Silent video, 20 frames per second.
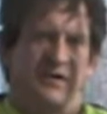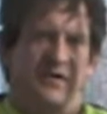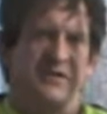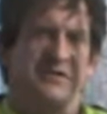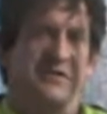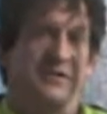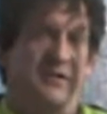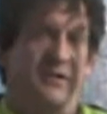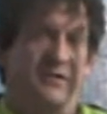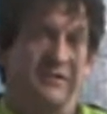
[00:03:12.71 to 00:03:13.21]

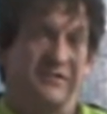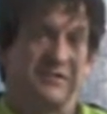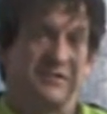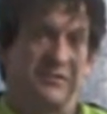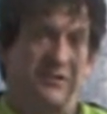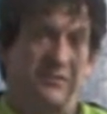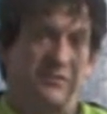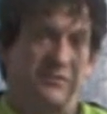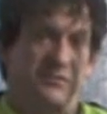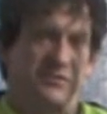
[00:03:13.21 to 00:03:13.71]
engineered
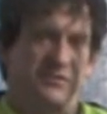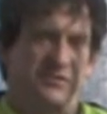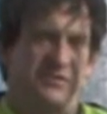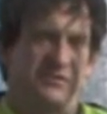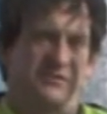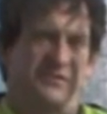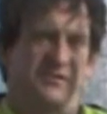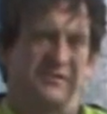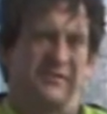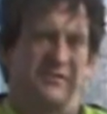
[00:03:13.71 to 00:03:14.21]

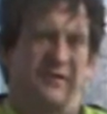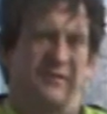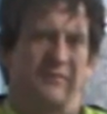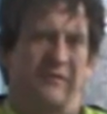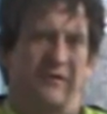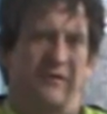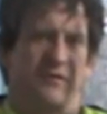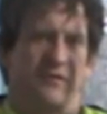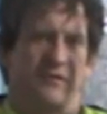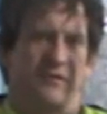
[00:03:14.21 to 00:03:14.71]
solutions that
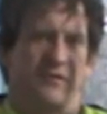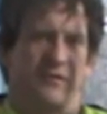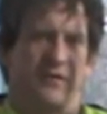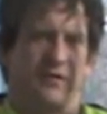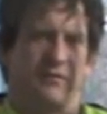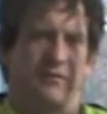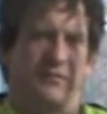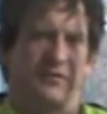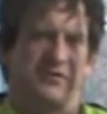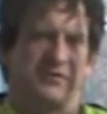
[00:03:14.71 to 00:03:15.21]
we call
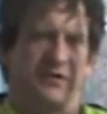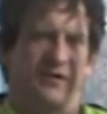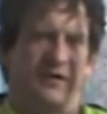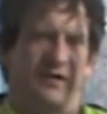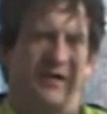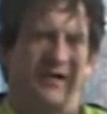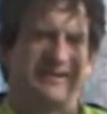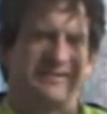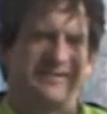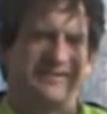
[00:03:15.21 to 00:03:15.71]
them, which
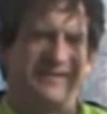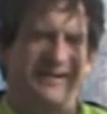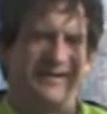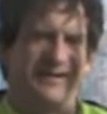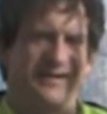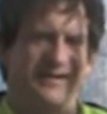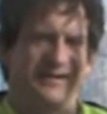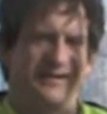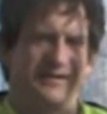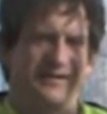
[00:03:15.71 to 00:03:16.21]
are
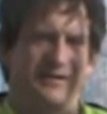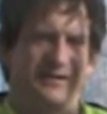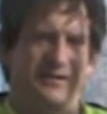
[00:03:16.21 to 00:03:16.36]
Exadata,